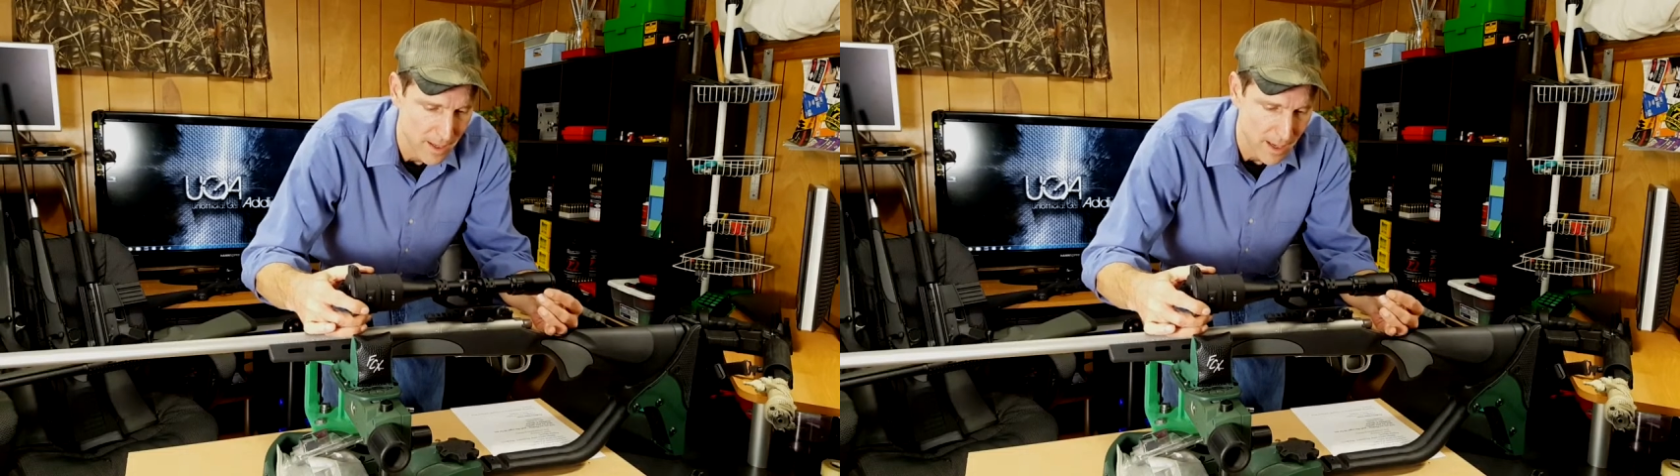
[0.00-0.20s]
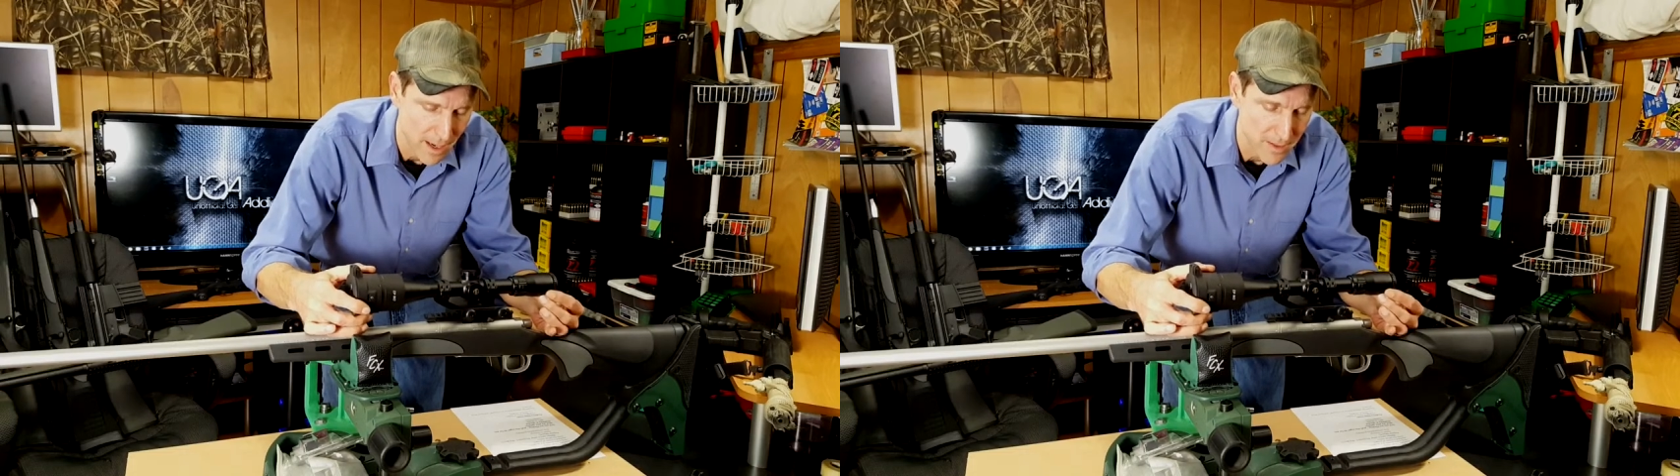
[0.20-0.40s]

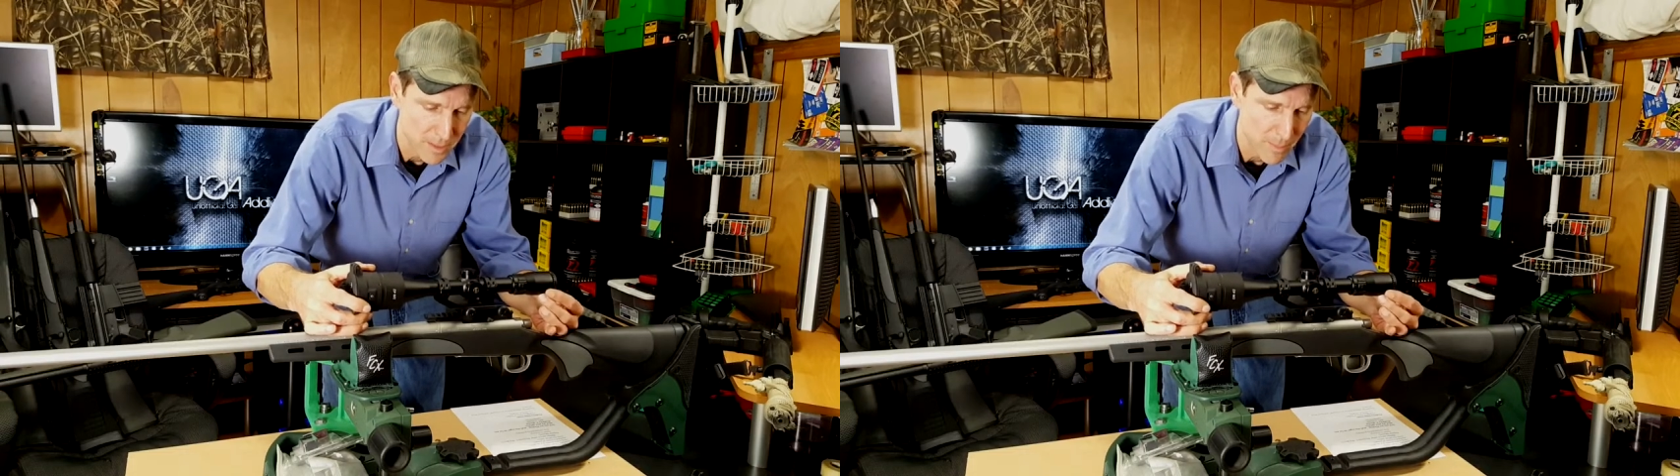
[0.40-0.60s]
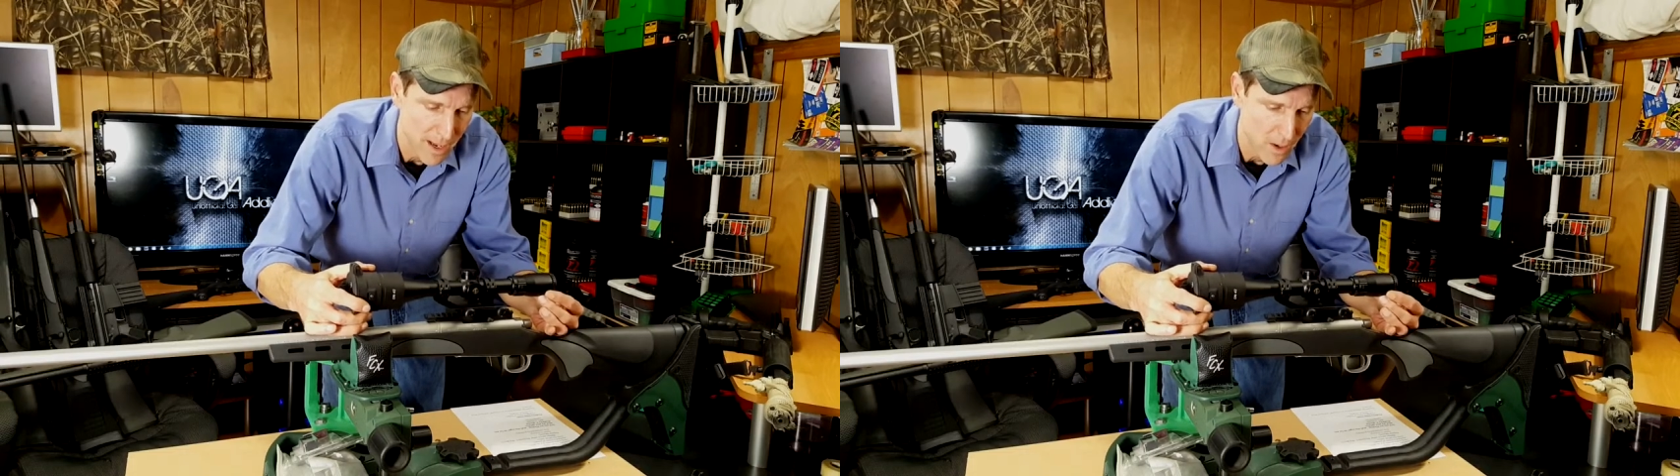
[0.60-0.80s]
and this
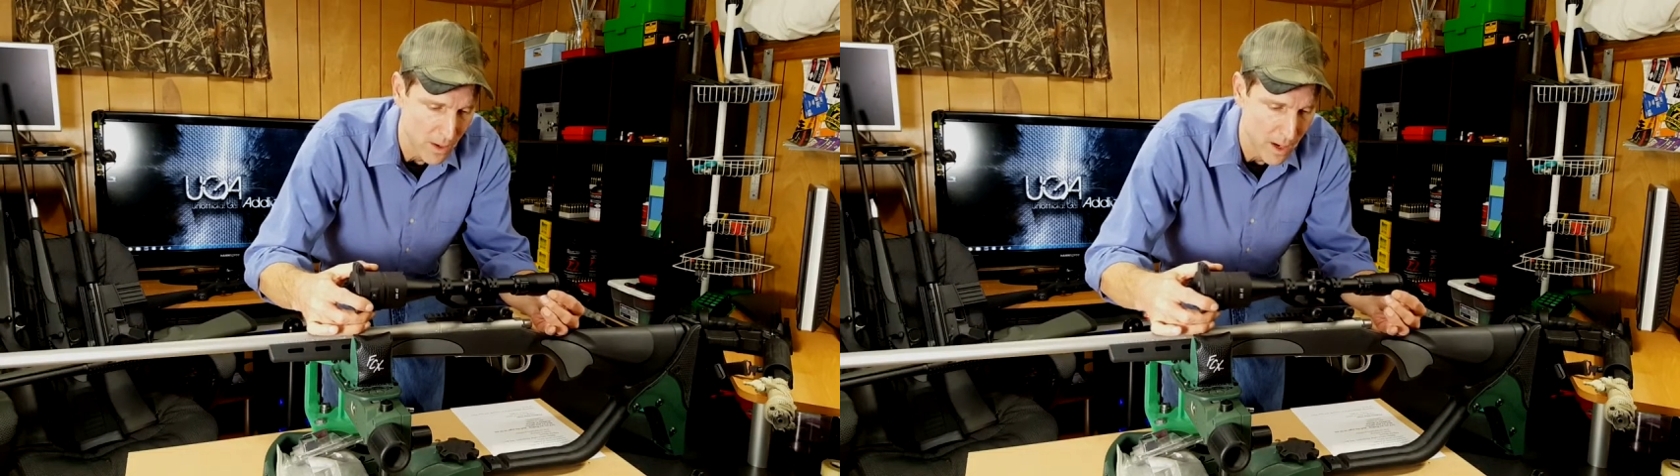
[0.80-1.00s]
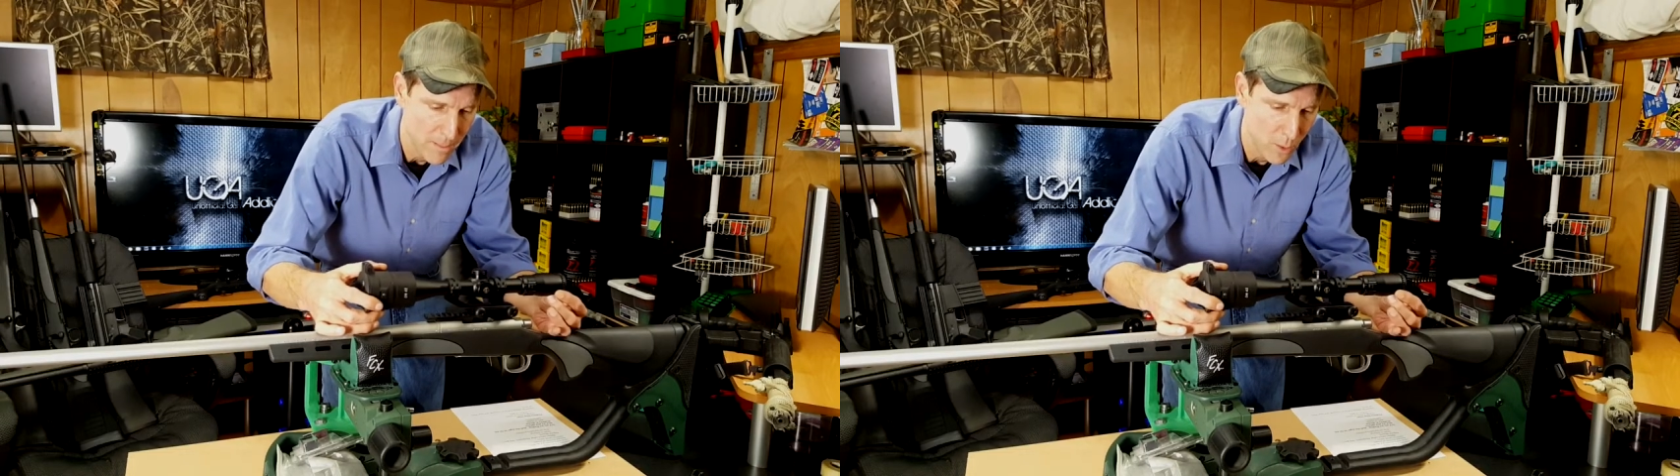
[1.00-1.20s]
mount
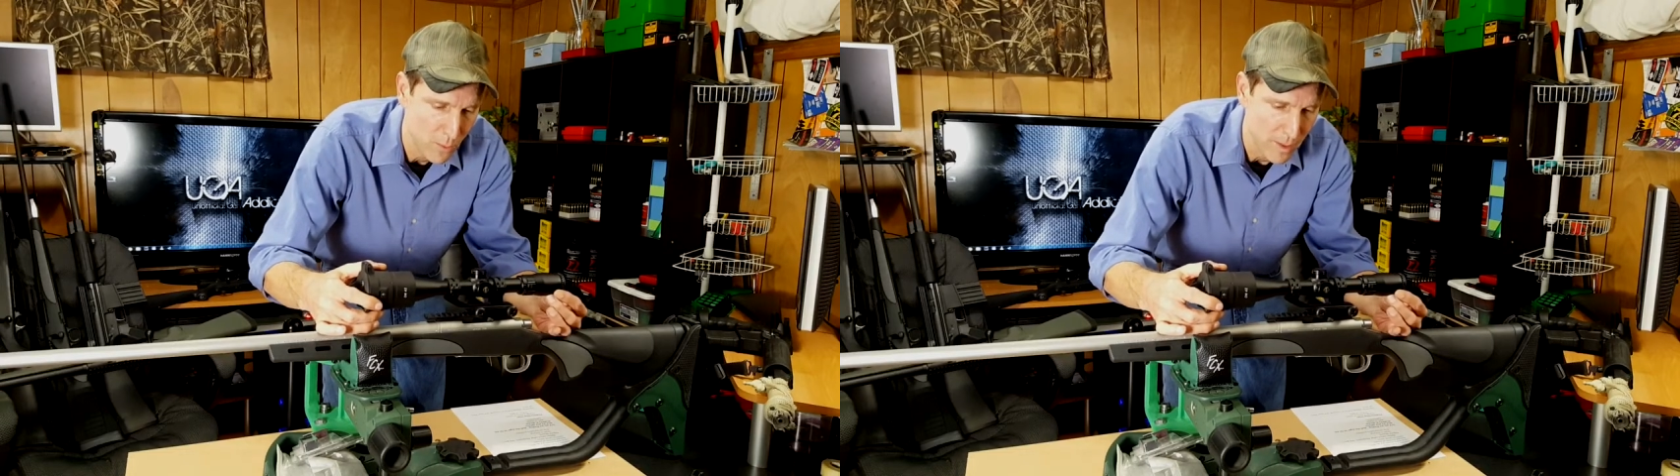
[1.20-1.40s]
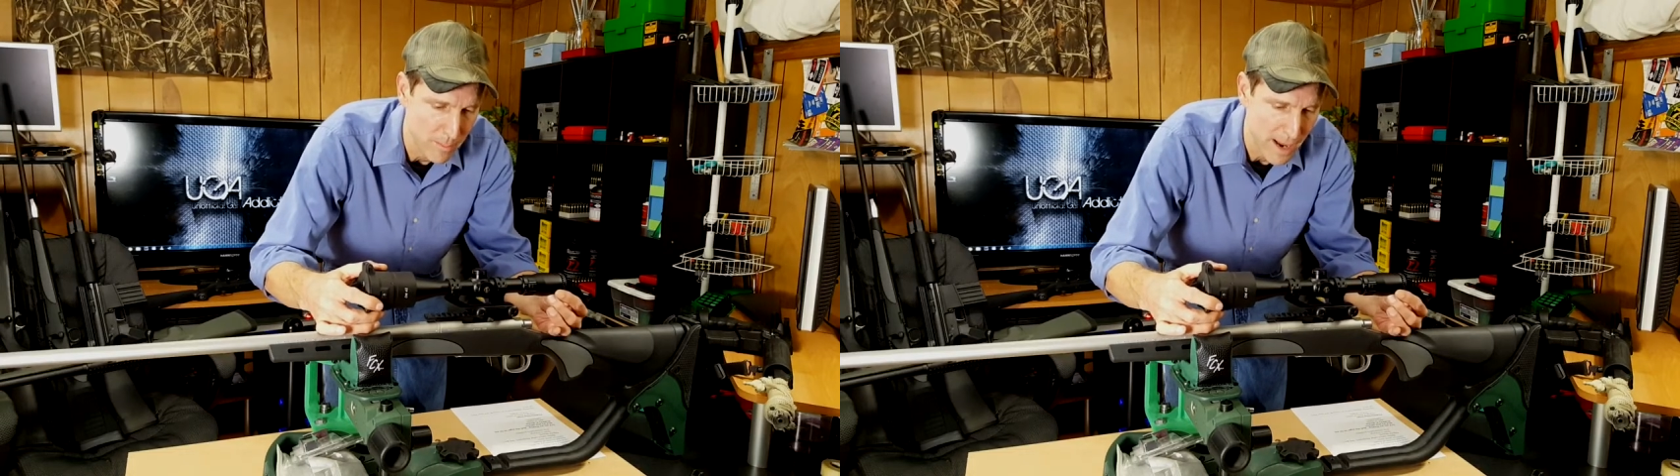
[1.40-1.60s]
and
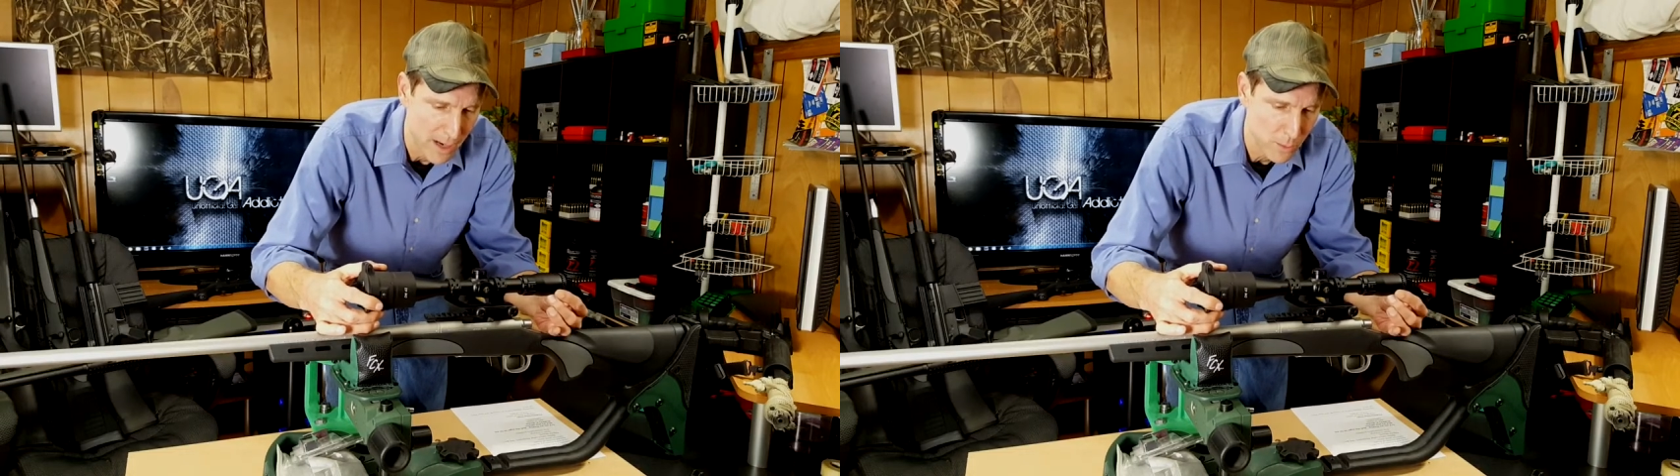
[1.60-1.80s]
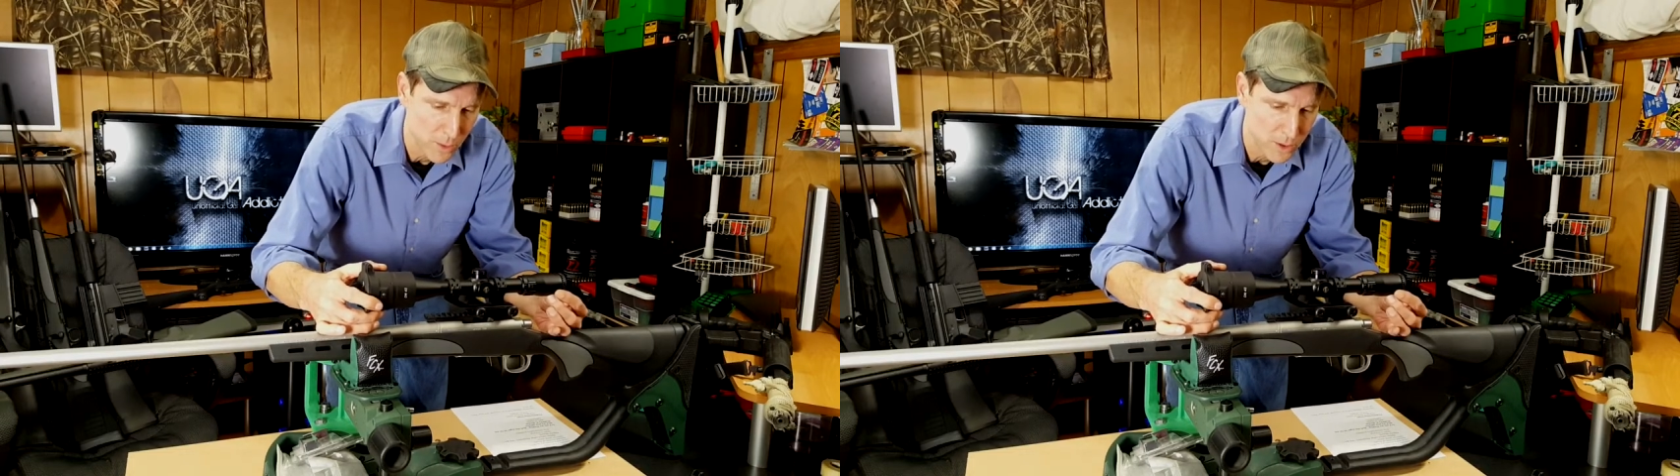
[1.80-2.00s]
move it
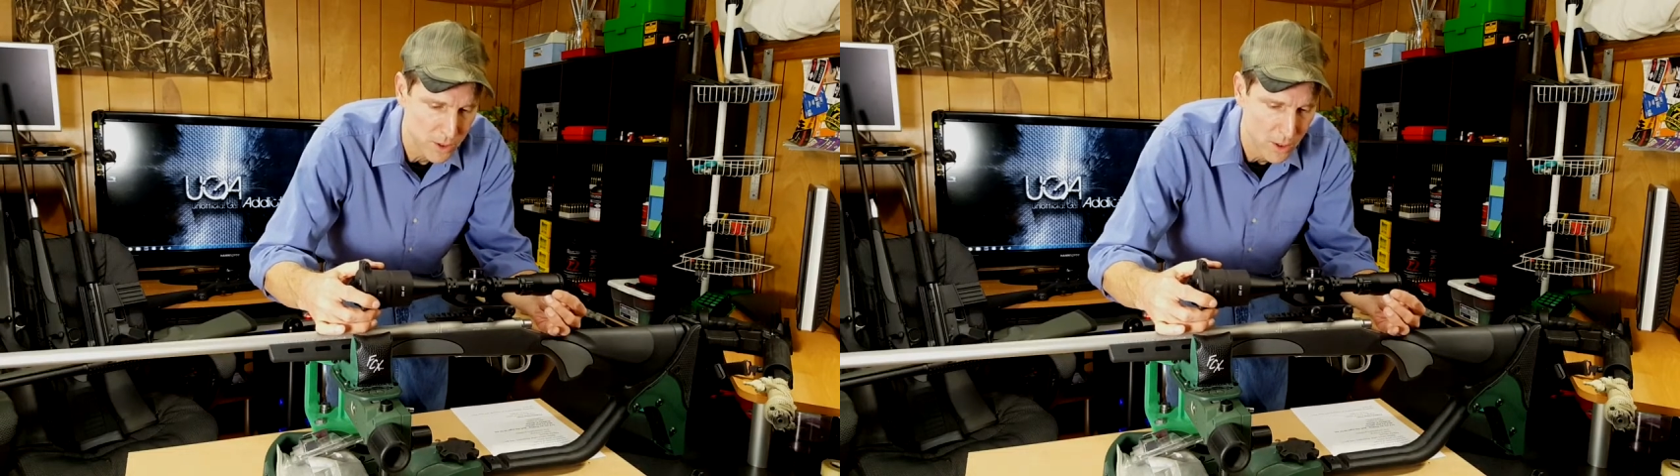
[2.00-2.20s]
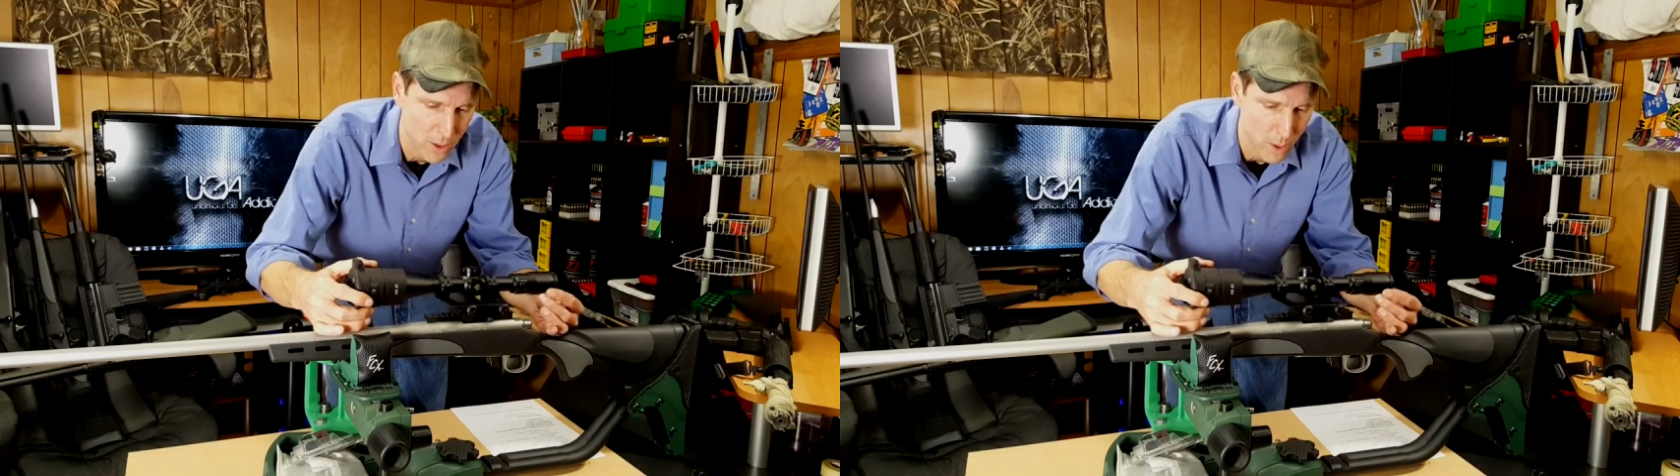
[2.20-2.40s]
backwards